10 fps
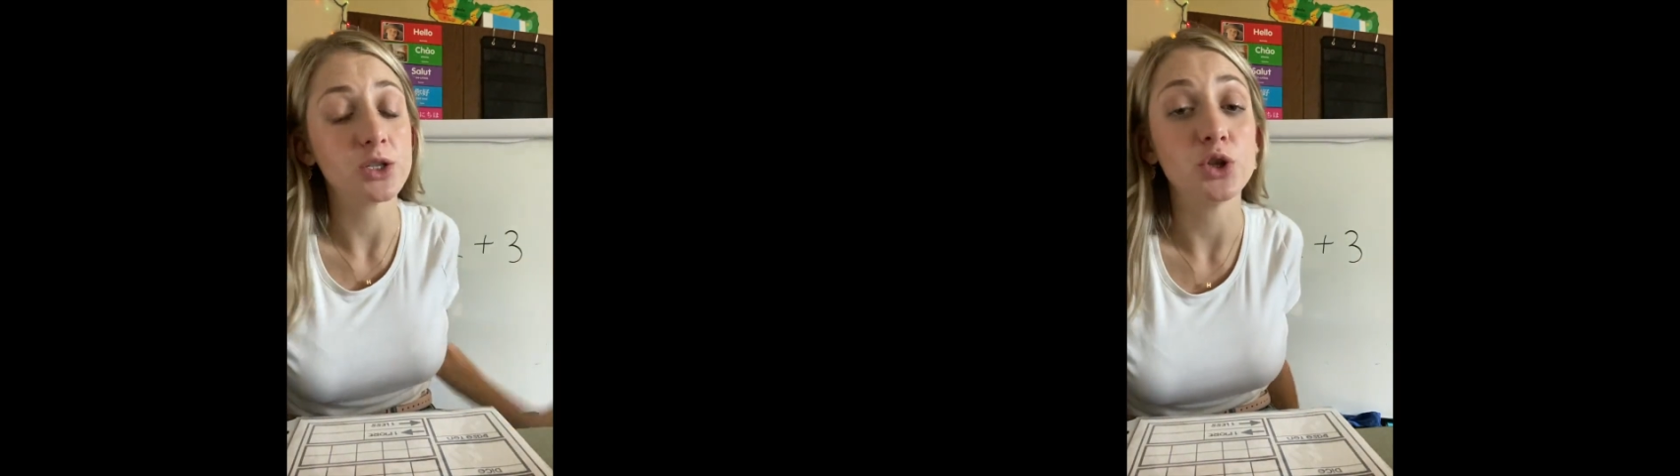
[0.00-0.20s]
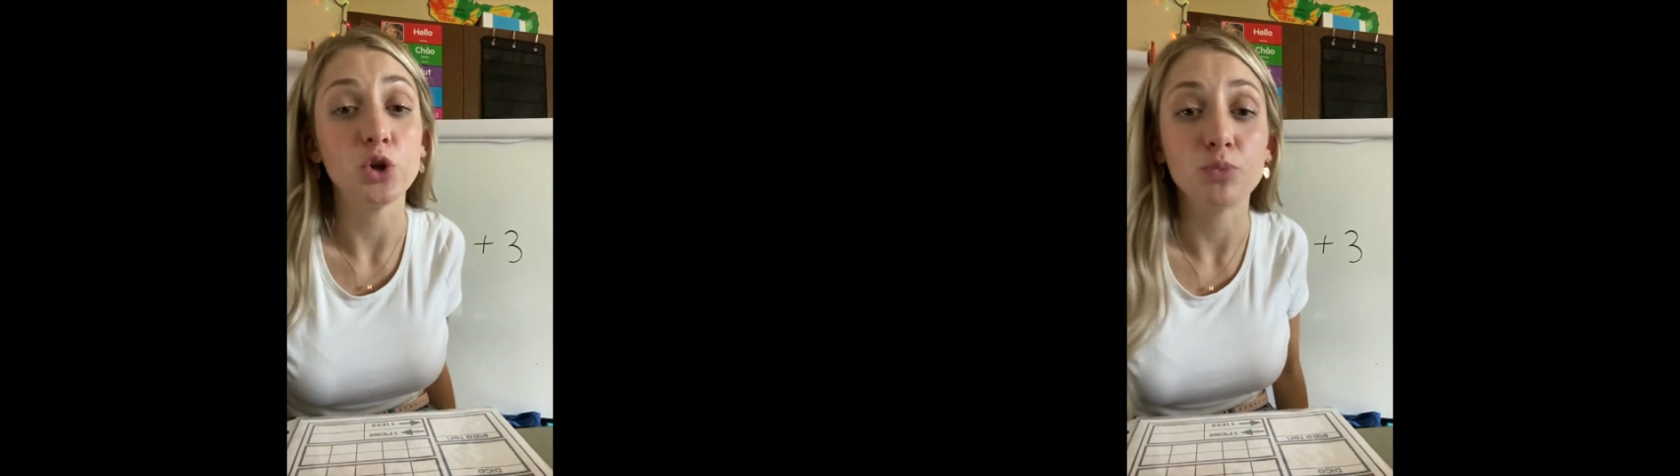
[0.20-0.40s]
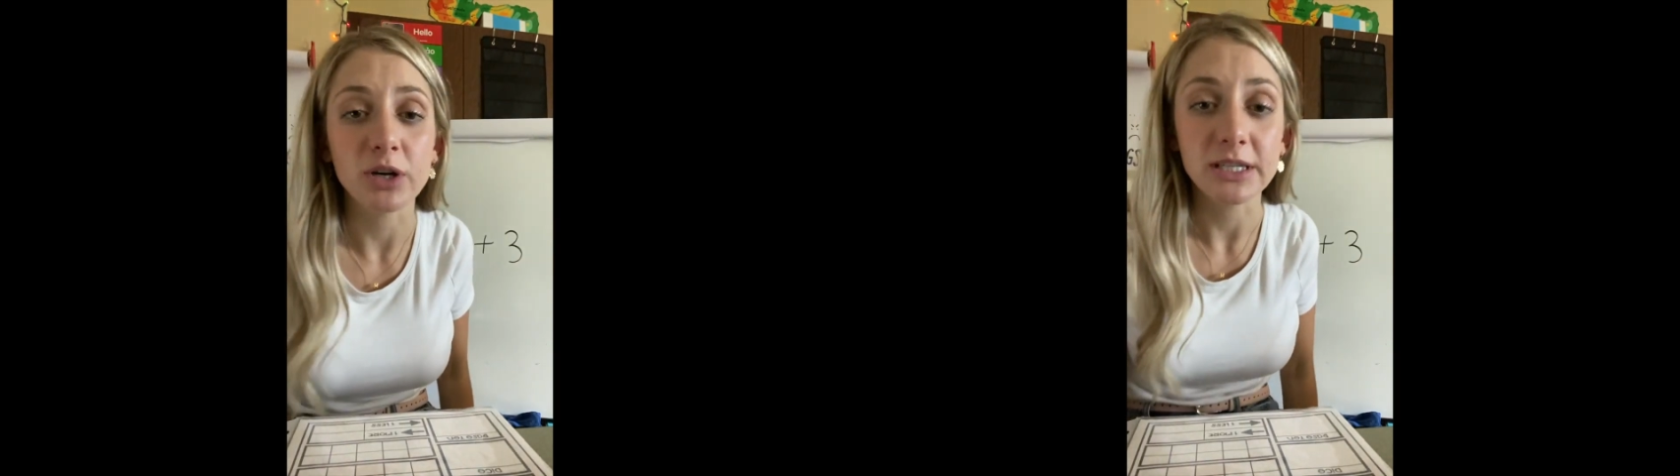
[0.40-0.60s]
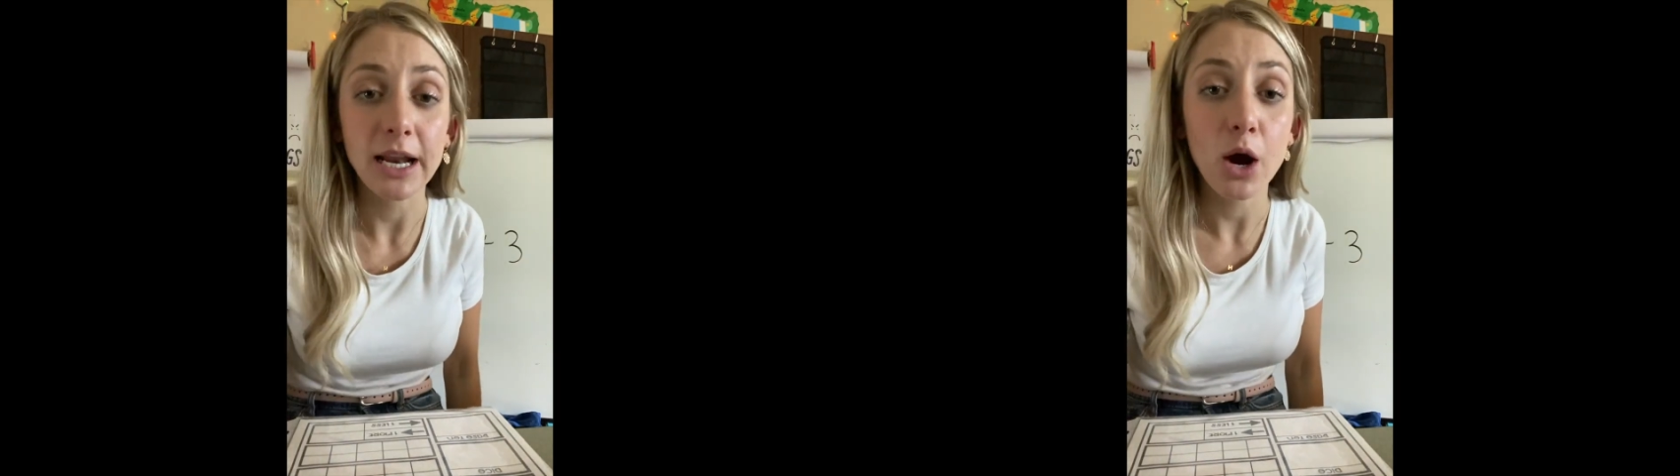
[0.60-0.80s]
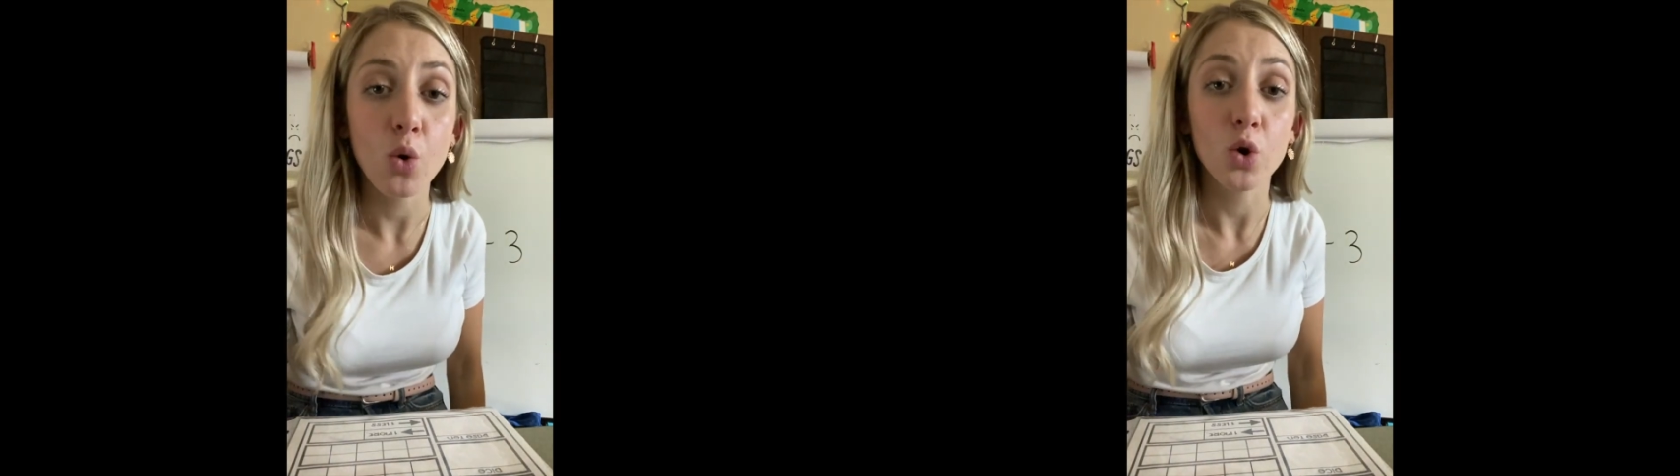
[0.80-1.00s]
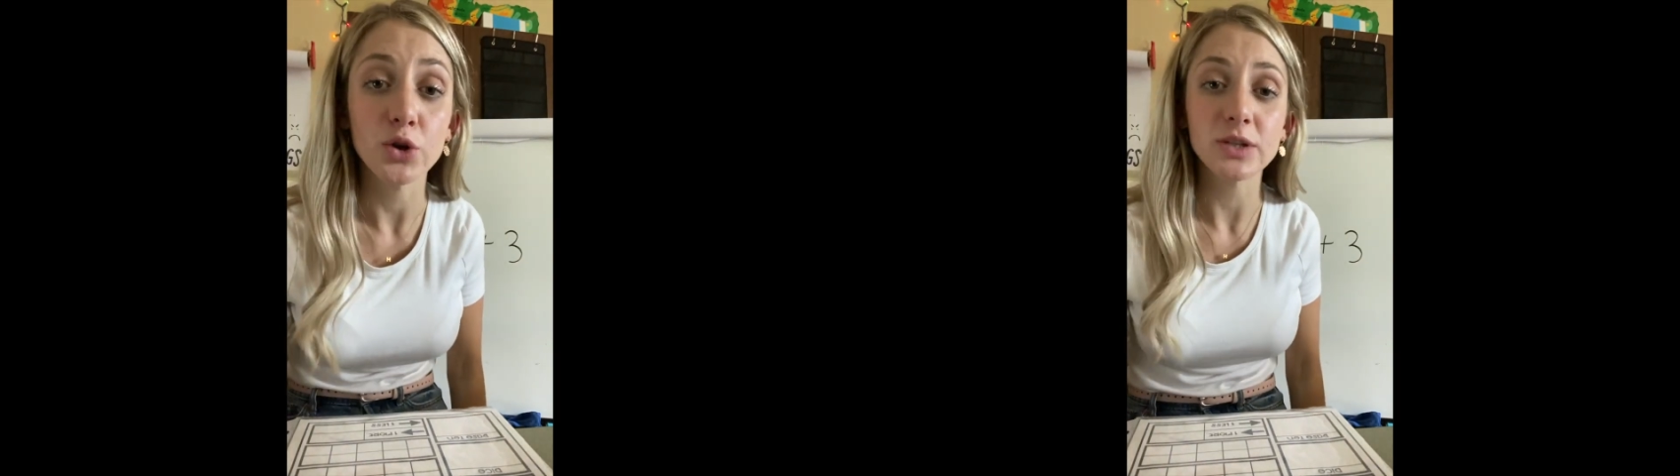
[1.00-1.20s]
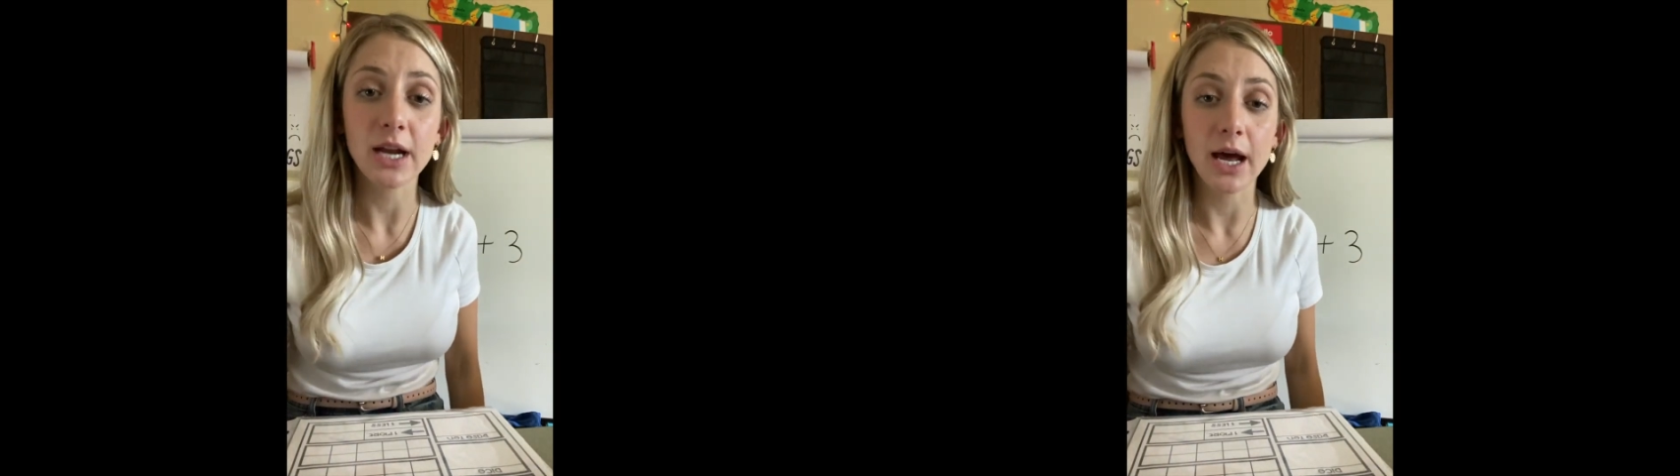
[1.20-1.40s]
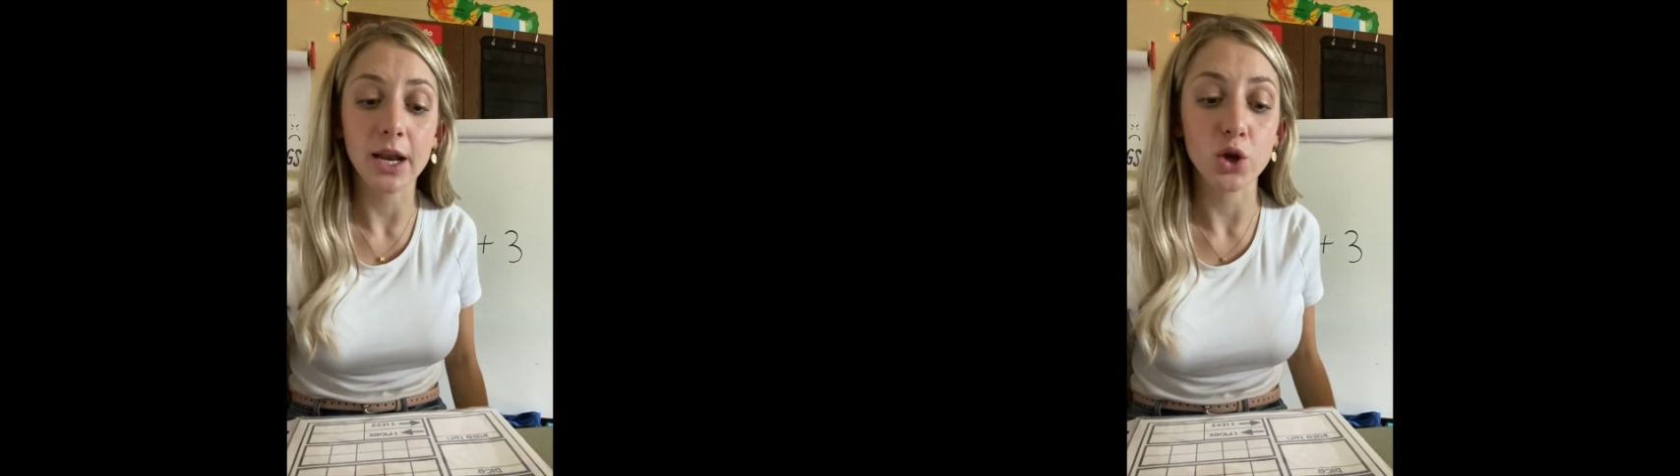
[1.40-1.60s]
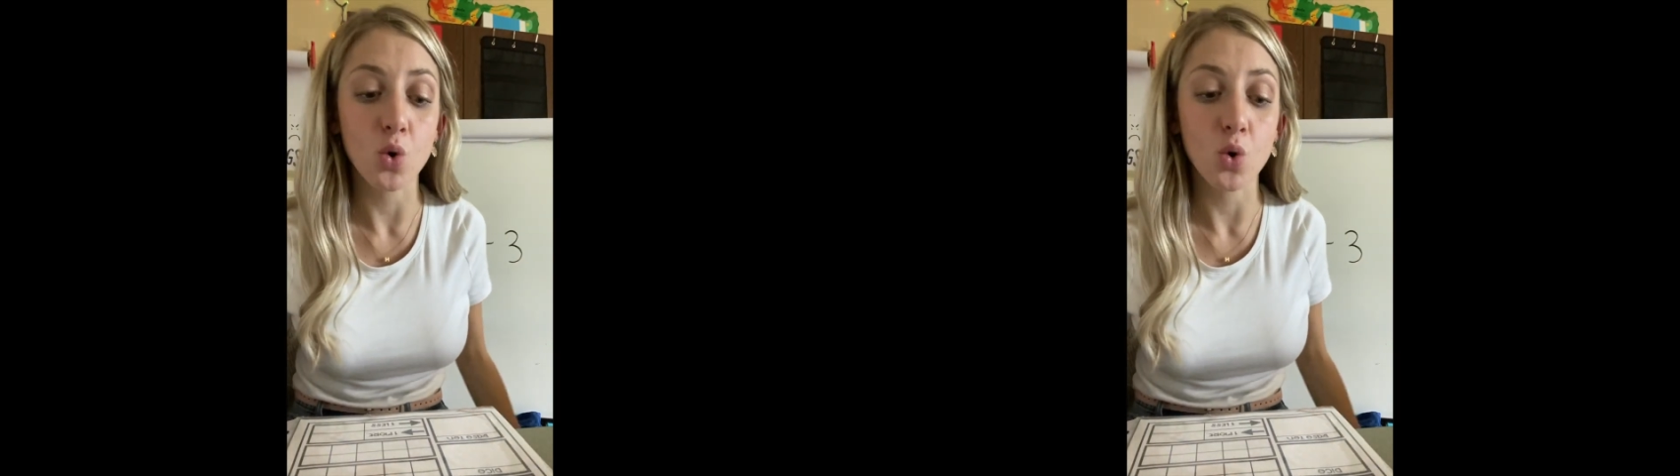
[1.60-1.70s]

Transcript: to print it out or use it on